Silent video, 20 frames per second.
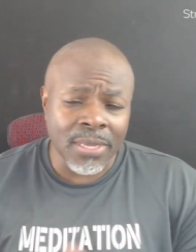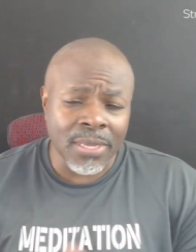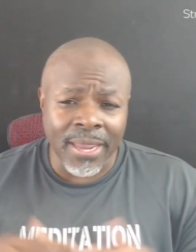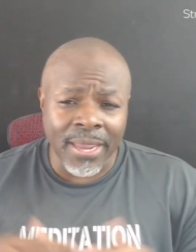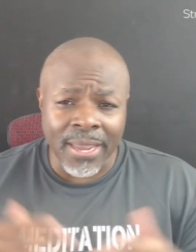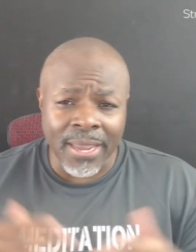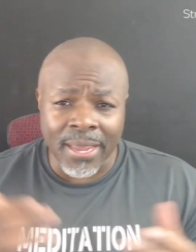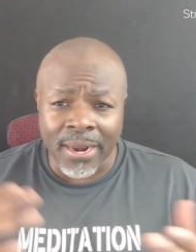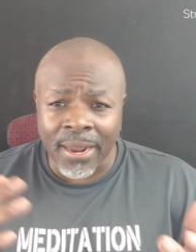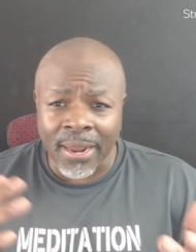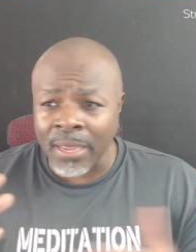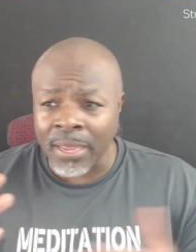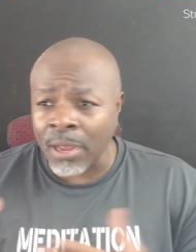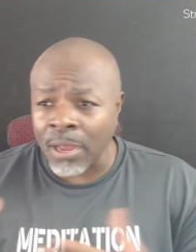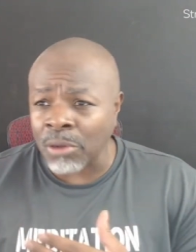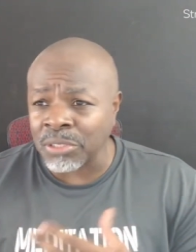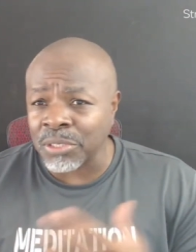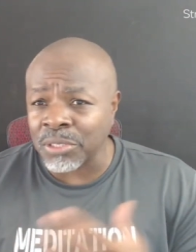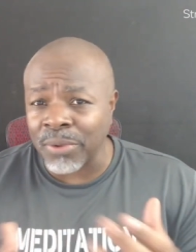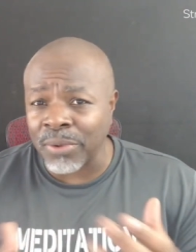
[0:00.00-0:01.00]
and I
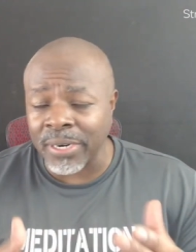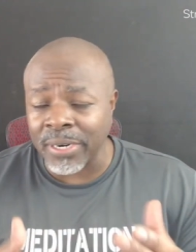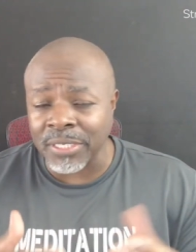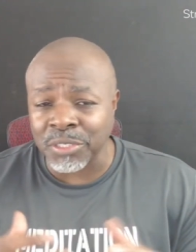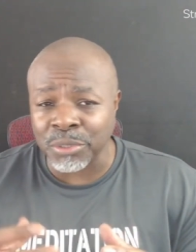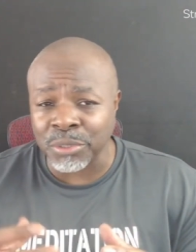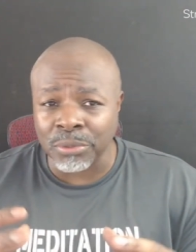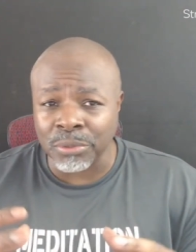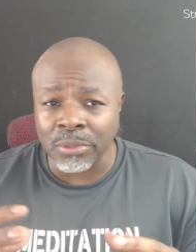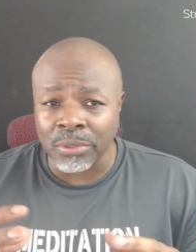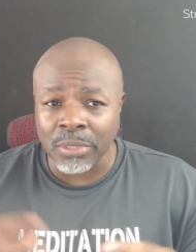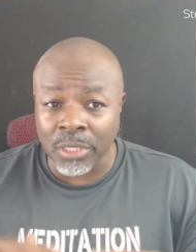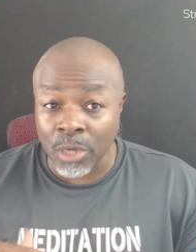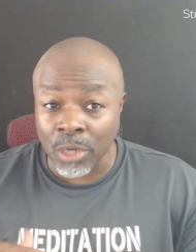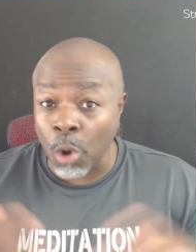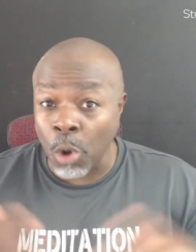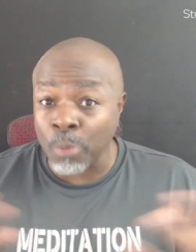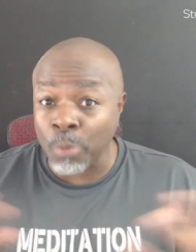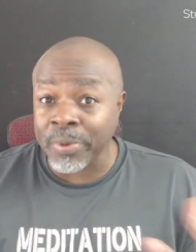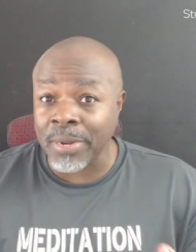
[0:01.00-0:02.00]
also wanted to you
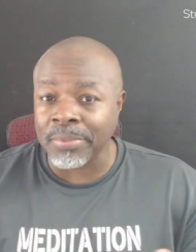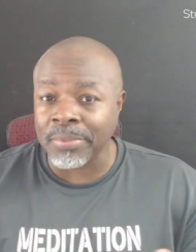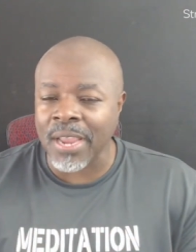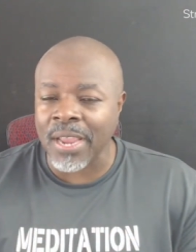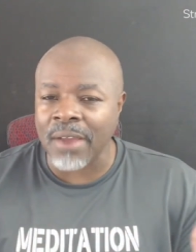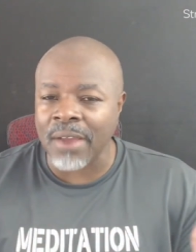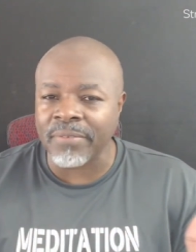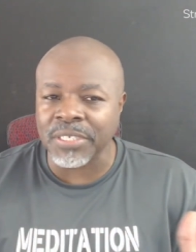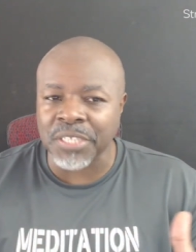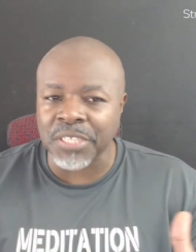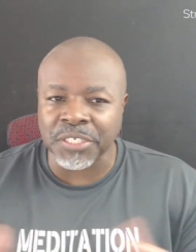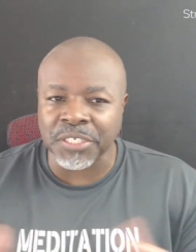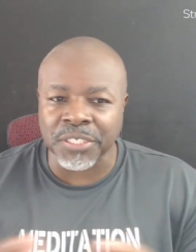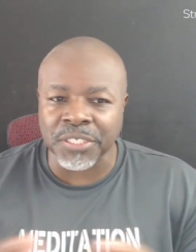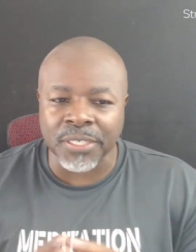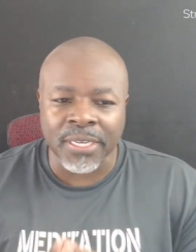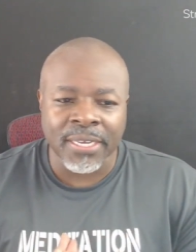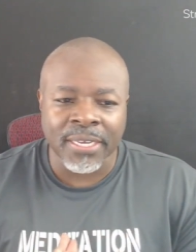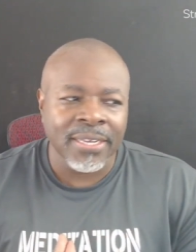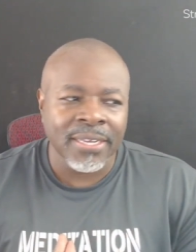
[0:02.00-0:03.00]
know open up the
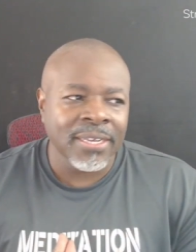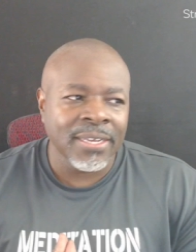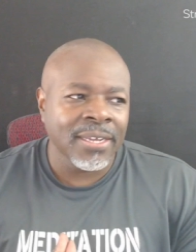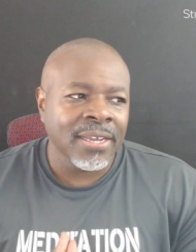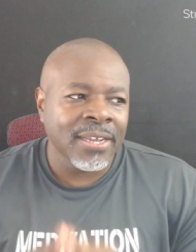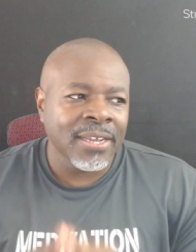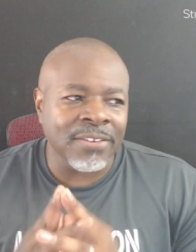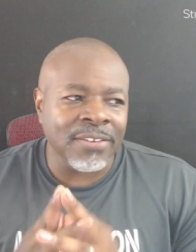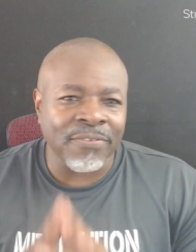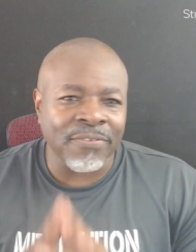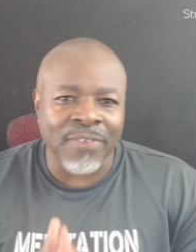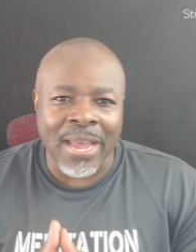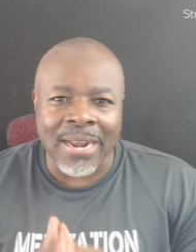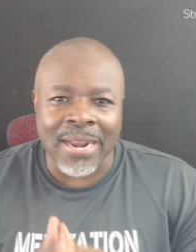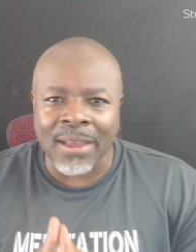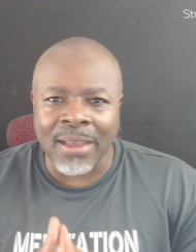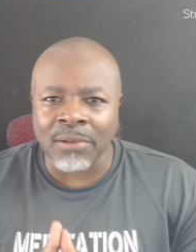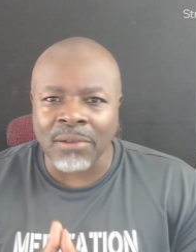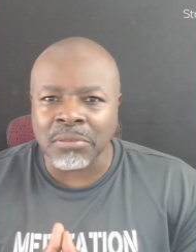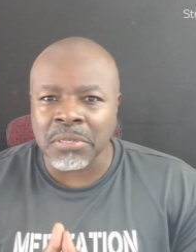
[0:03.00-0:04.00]
conversation to
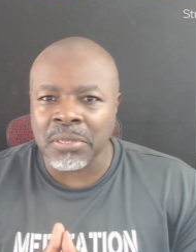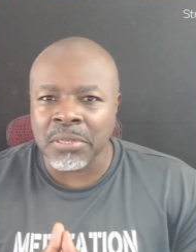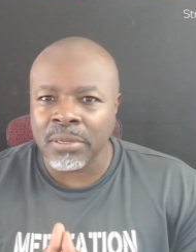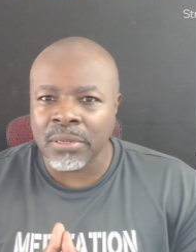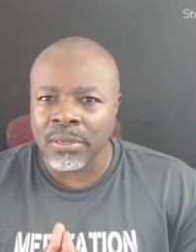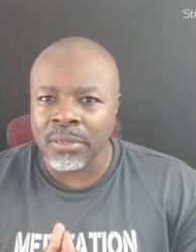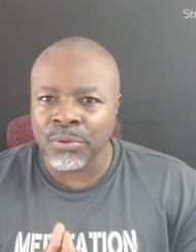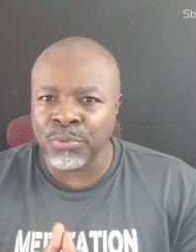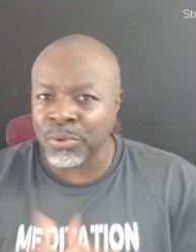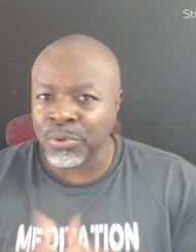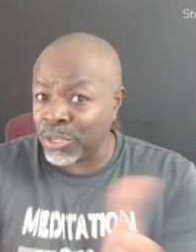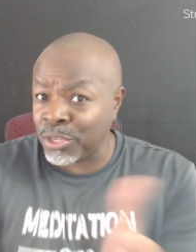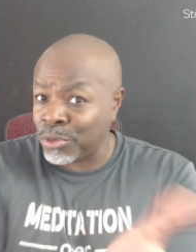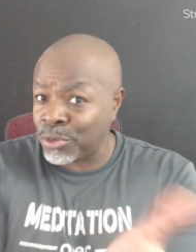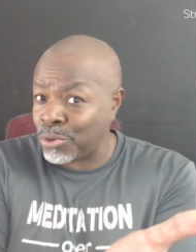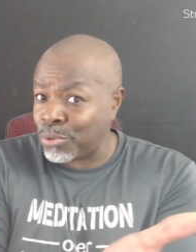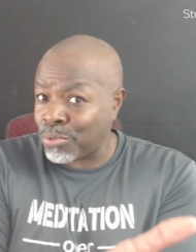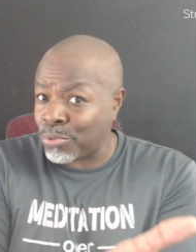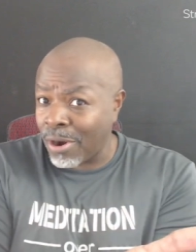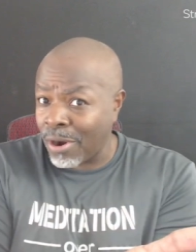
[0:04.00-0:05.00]
find out what
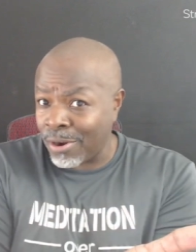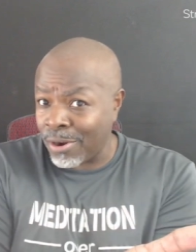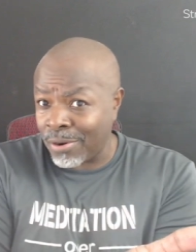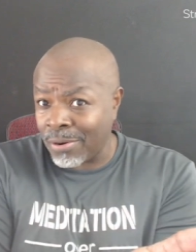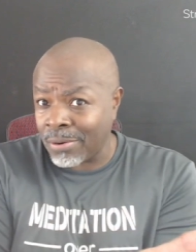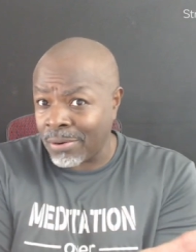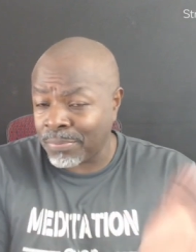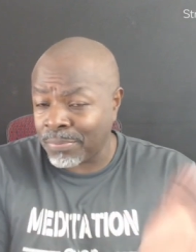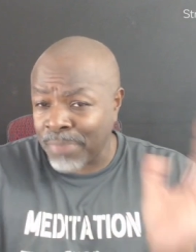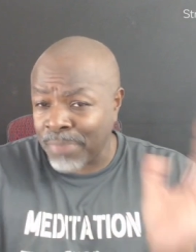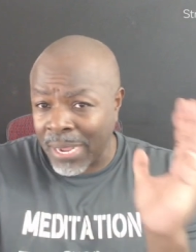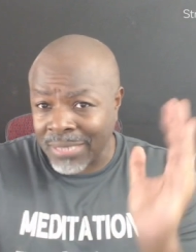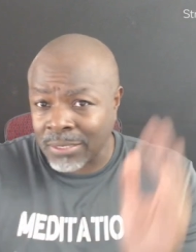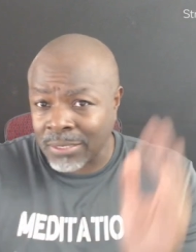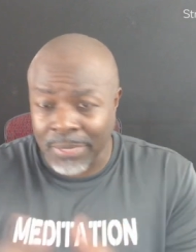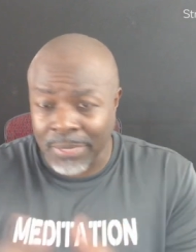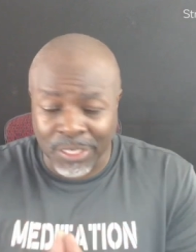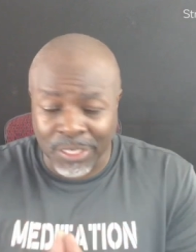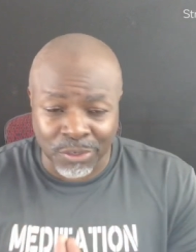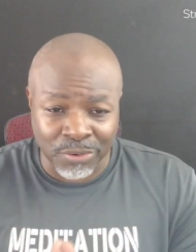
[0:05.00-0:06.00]
you are
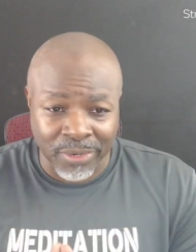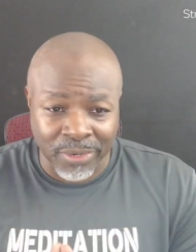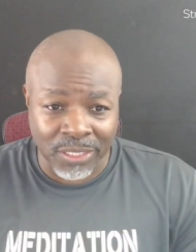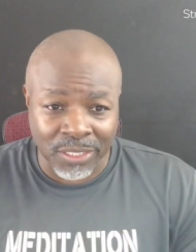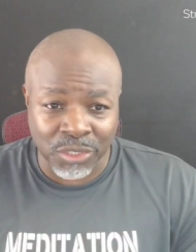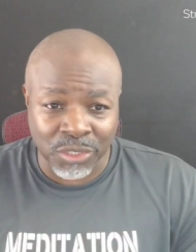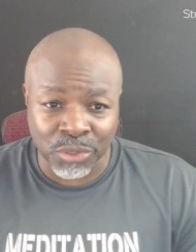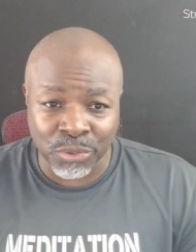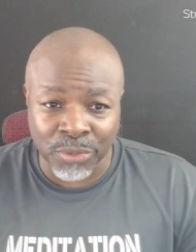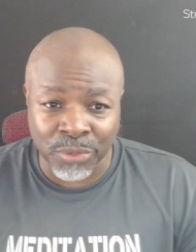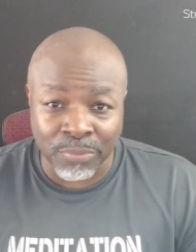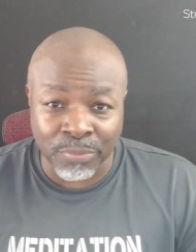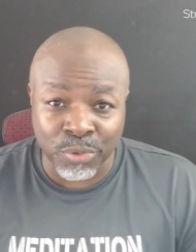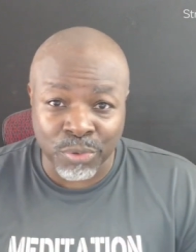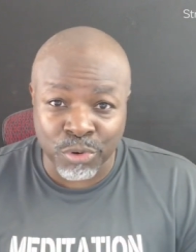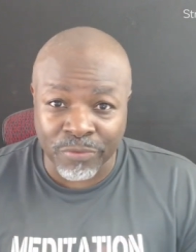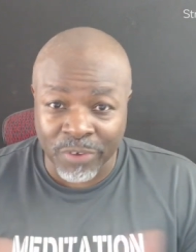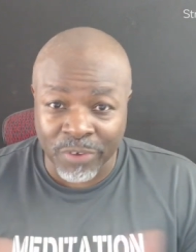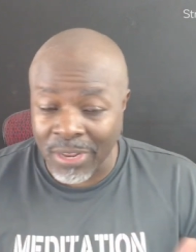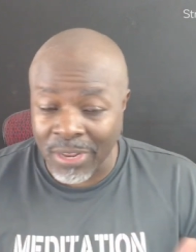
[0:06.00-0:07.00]
possibly doing to
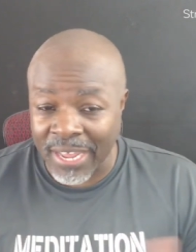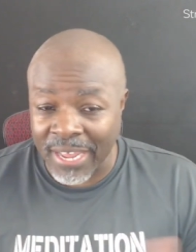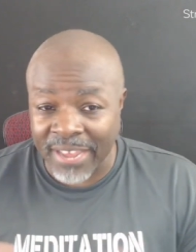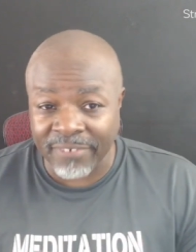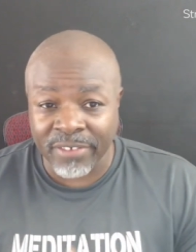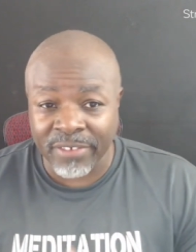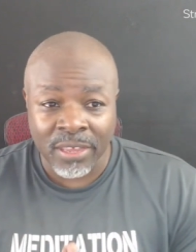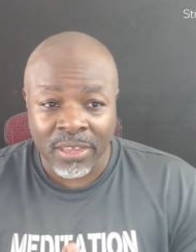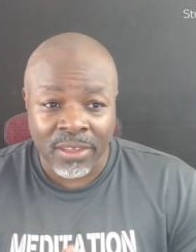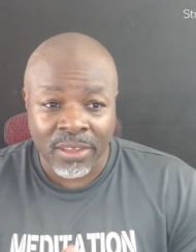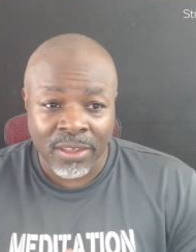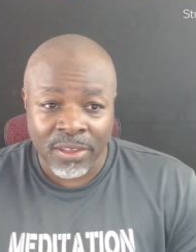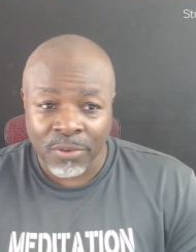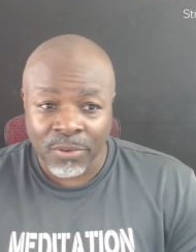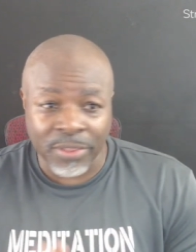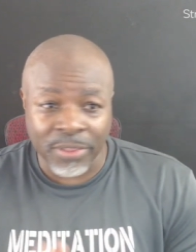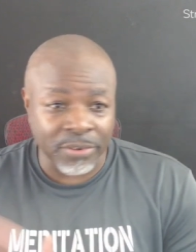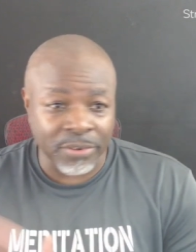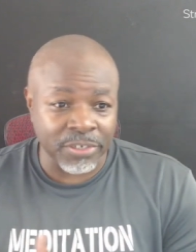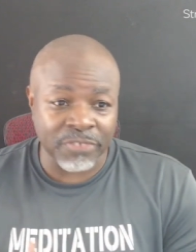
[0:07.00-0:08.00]
improve your life,
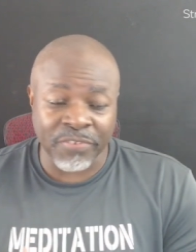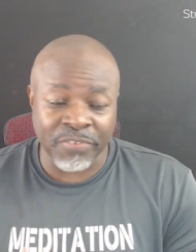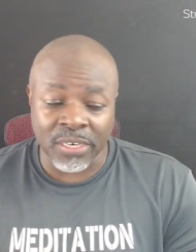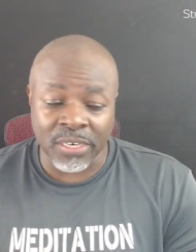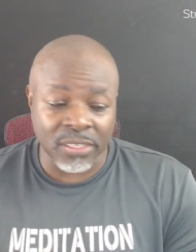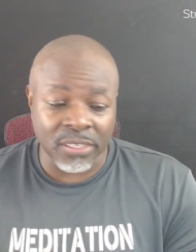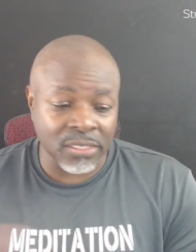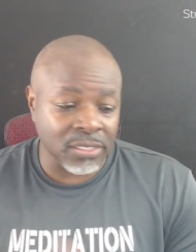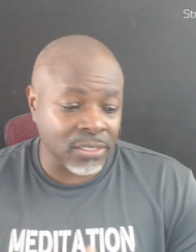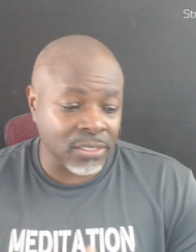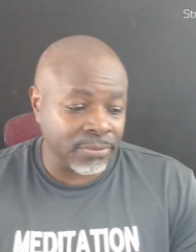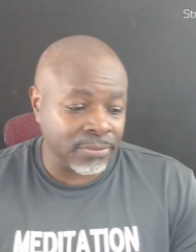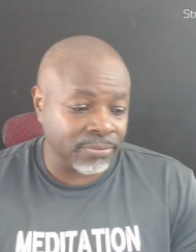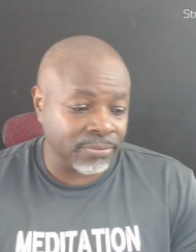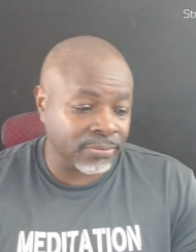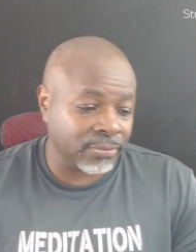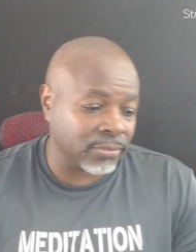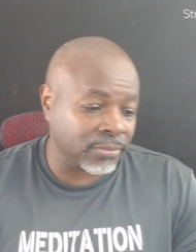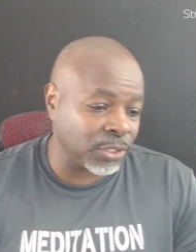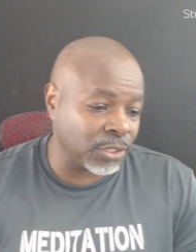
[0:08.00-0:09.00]
whether it's fitness,
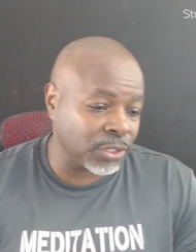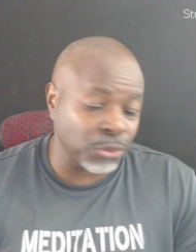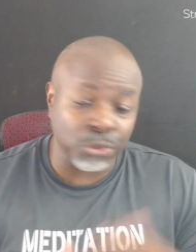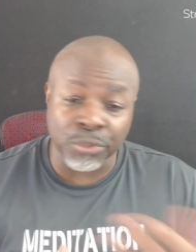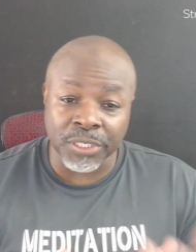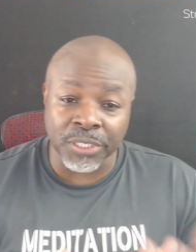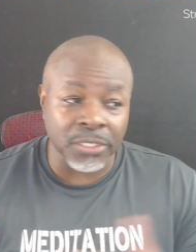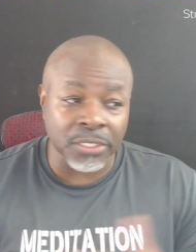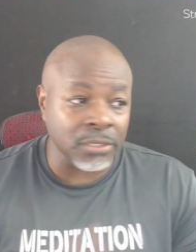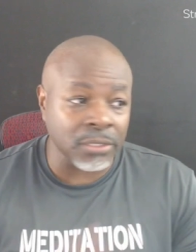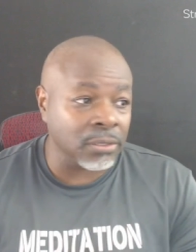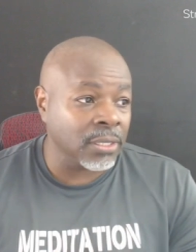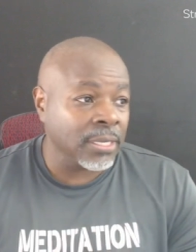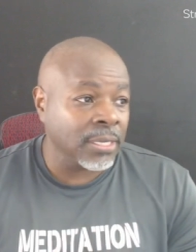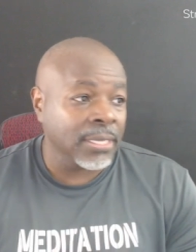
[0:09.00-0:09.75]
nutrition,